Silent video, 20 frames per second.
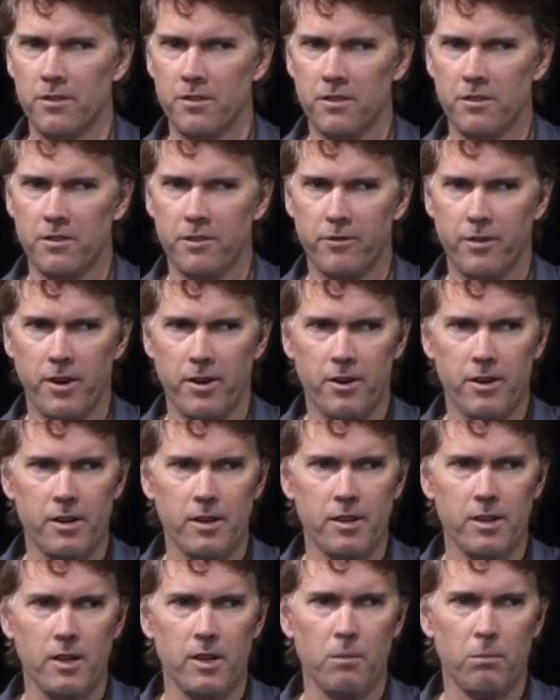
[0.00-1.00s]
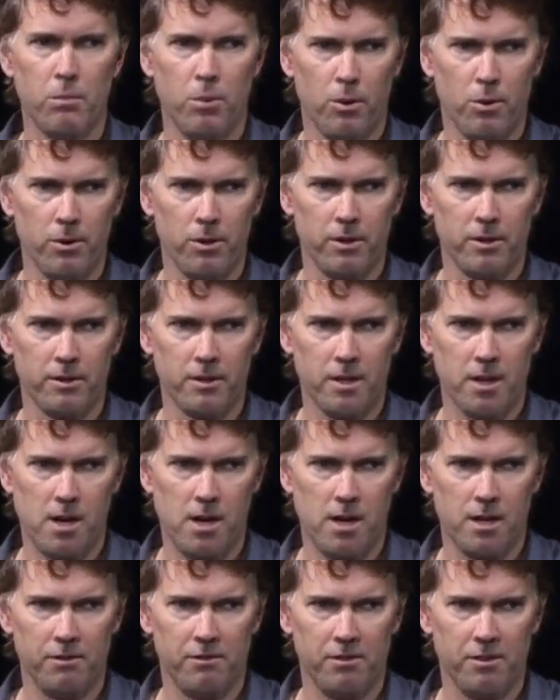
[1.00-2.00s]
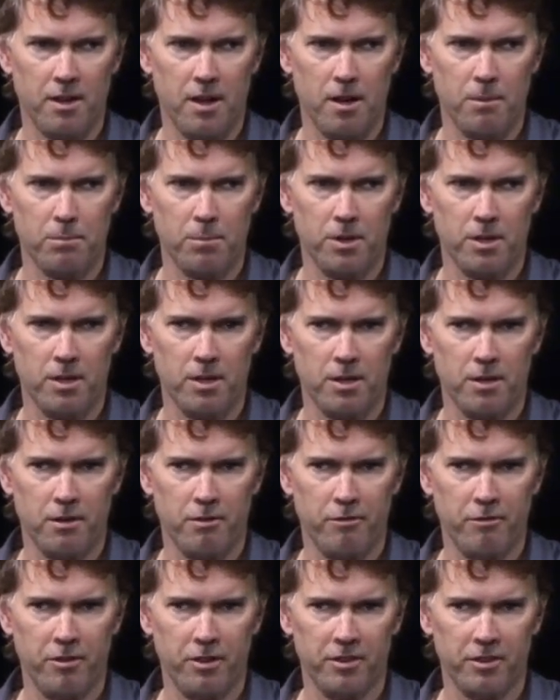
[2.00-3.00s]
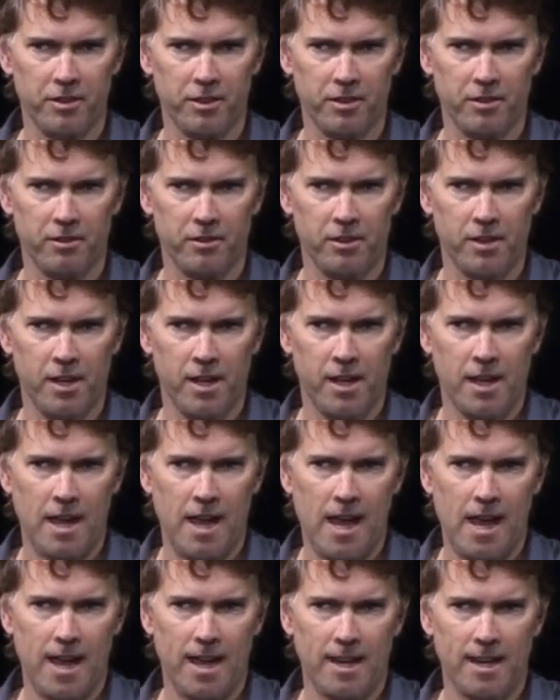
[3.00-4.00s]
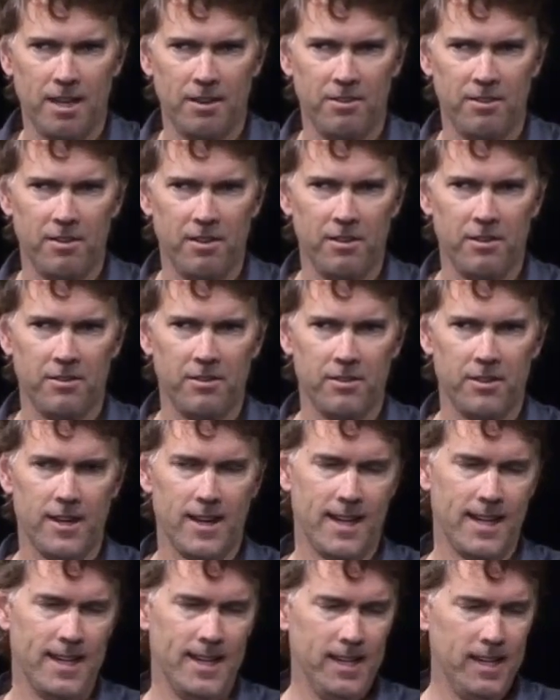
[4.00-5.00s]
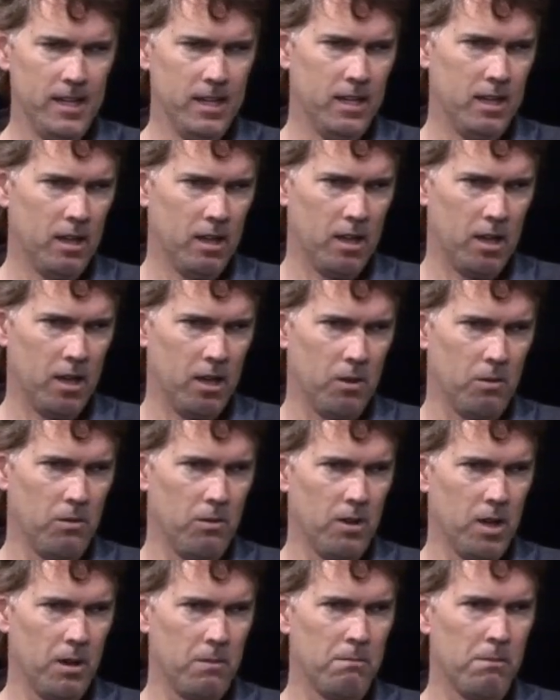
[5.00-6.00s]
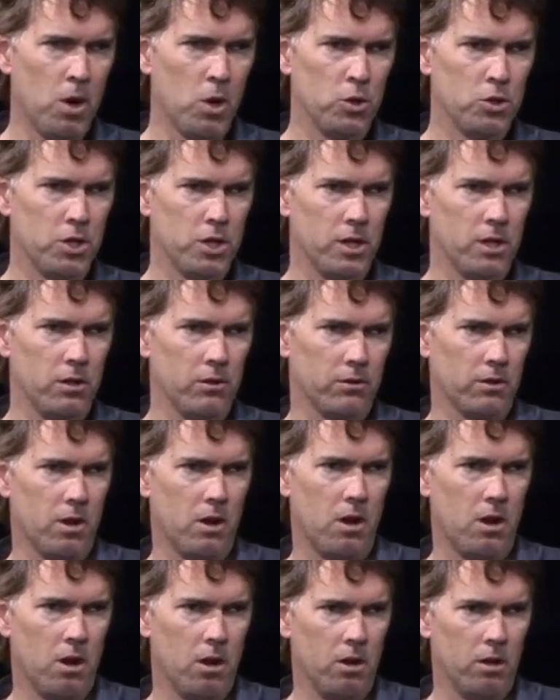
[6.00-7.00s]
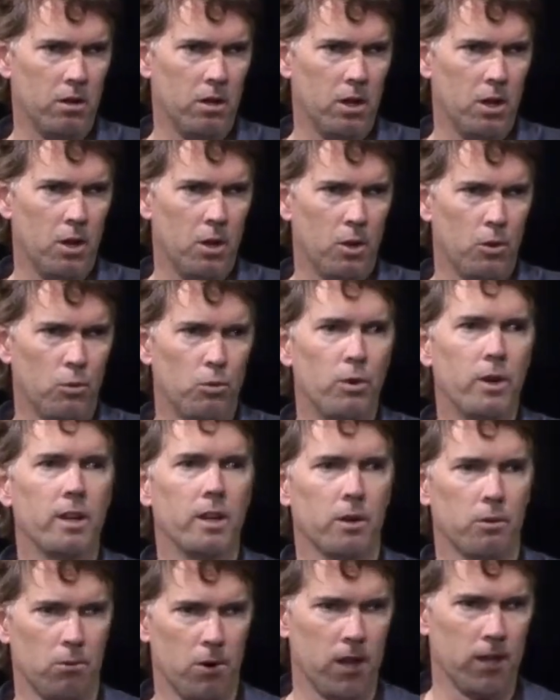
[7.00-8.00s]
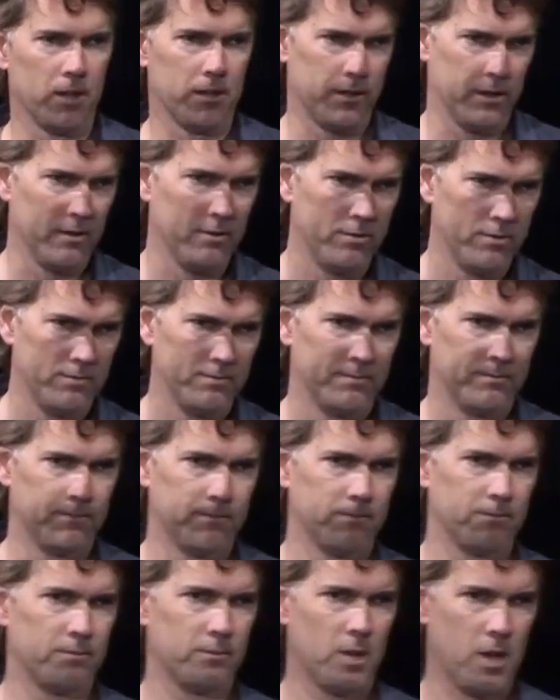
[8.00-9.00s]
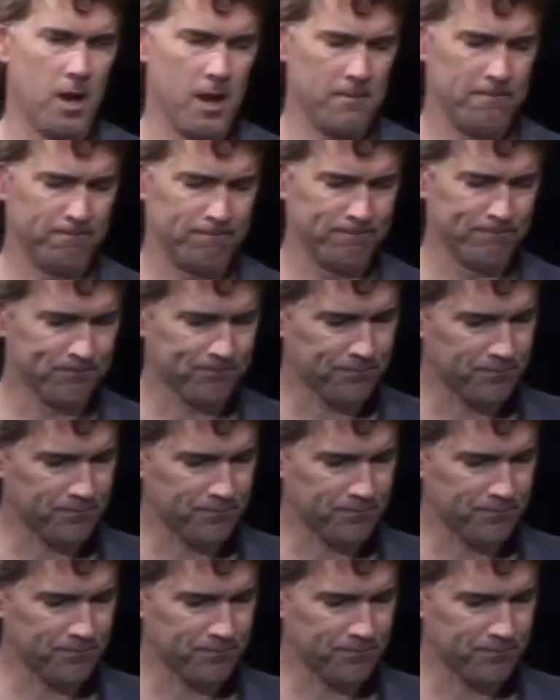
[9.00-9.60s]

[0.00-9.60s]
This is a very important concept in physics, and it's this idea that, that motion is all really relative, okay?